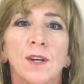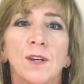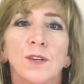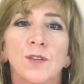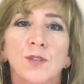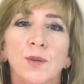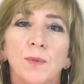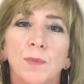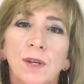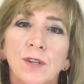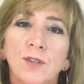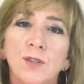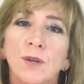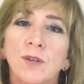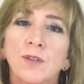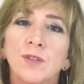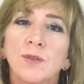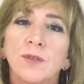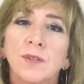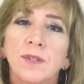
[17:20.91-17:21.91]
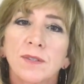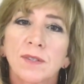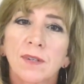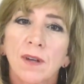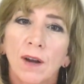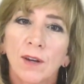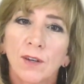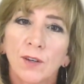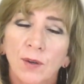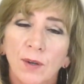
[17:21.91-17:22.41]
So make sure as you
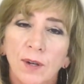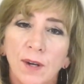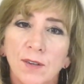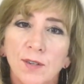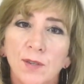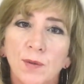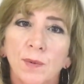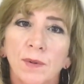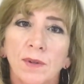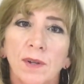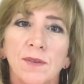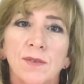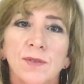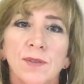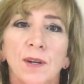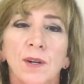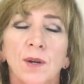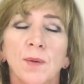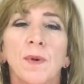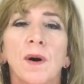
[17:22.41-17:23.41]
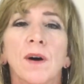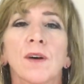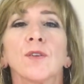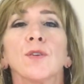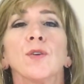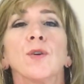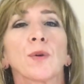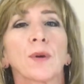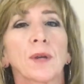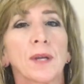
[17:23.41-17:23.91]
design your customer lifecycle model,
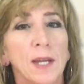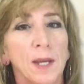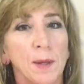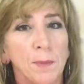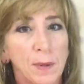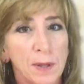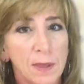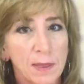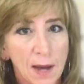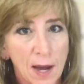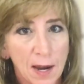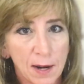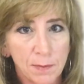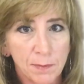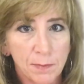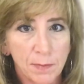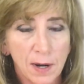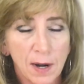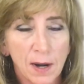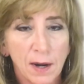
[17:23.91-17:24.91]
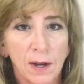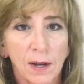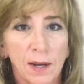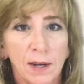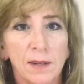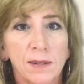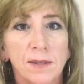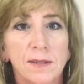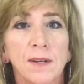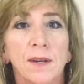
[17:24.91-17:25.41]
you're keeping that in
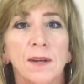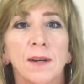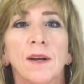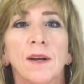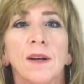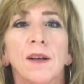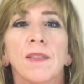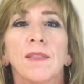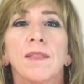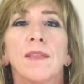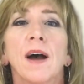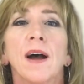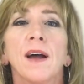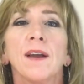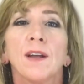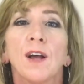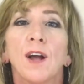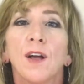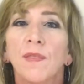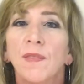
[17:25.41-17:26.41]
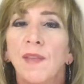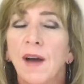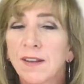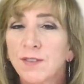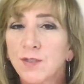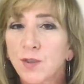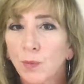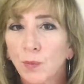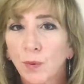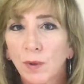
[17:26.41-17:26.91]
mind, that
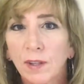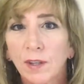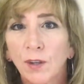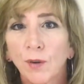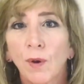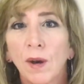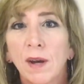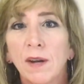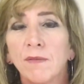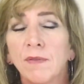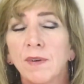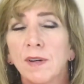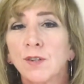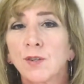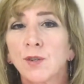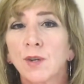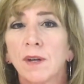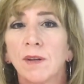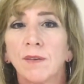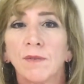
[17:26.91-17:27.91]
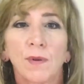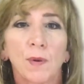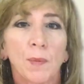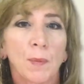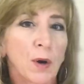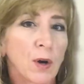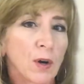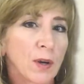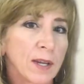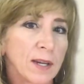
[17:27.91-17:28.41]
that's a really great vision for
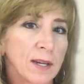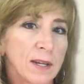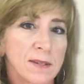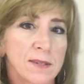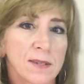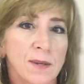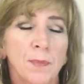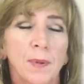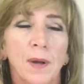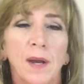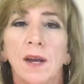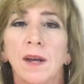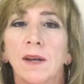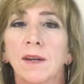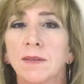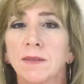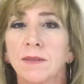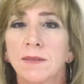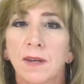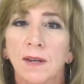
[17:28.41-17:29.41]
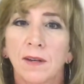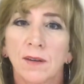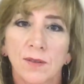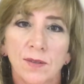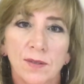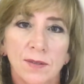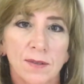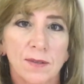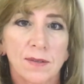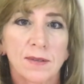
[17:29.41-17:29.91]
marketing to paint and
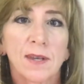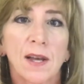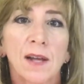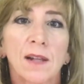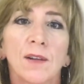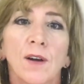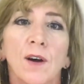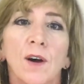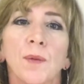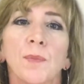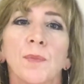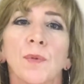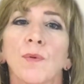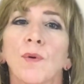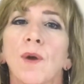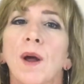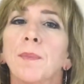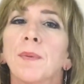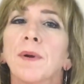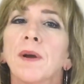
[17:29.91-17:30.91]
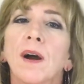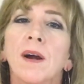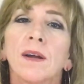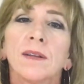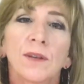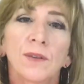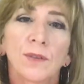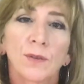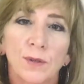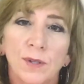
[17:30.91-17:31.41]
sales to sell on, but right behind
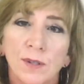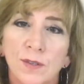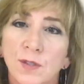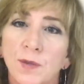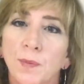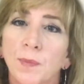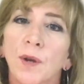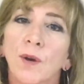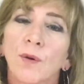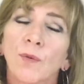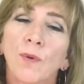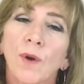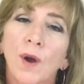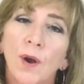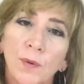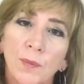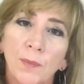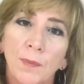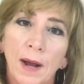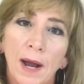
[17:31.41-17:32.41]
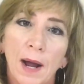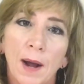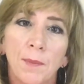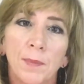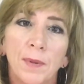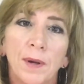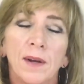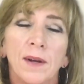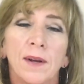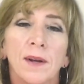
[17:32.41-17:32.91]
that there needs to be a roadmap
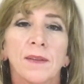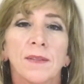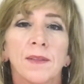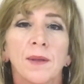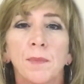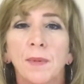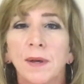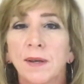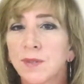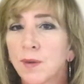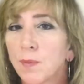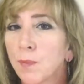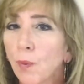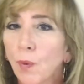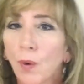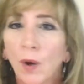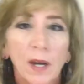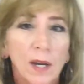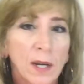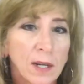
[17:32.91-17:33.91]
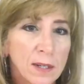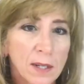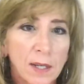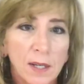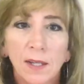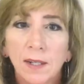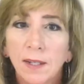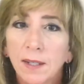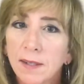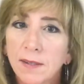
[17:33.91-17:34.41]
that makes it brain
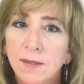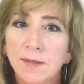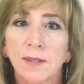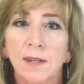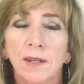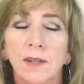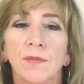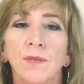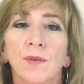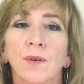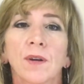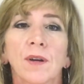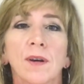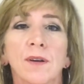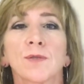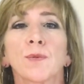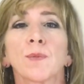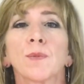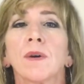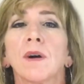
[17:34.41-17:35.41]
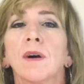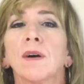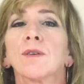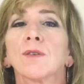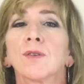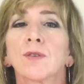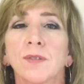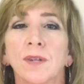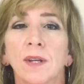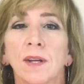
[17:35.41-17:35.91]
dead easy for a customer to
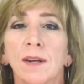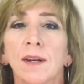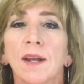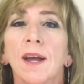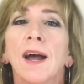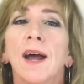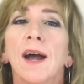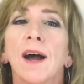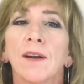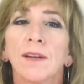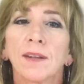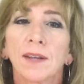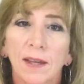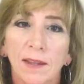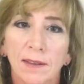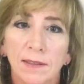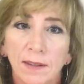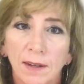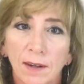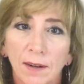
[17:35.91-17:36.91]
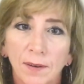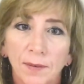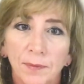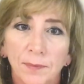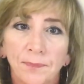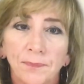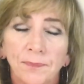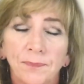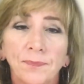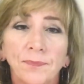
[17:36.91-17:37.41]
understand how to get there.
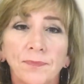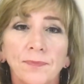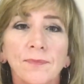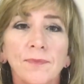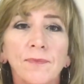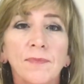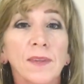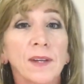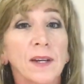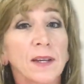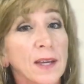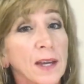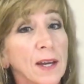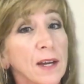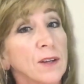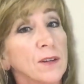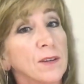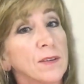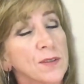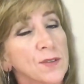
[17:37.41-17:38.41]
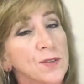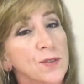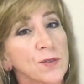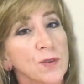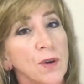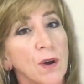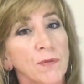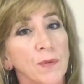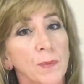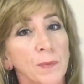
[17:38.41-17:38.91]
Again, this is
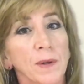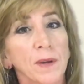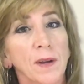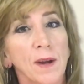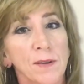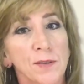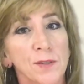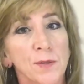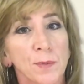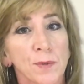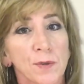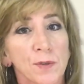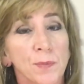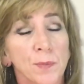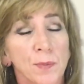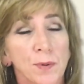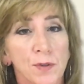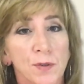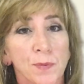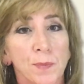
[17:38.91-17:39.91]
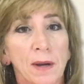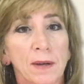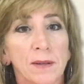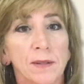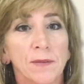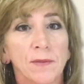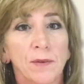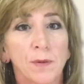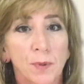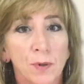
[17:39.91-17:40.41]
all from the customer's
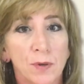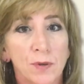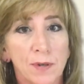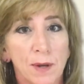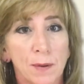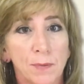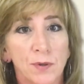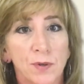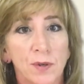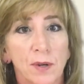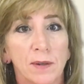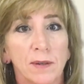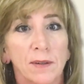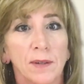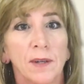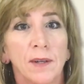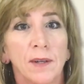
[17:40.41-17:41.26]
perspective and perception.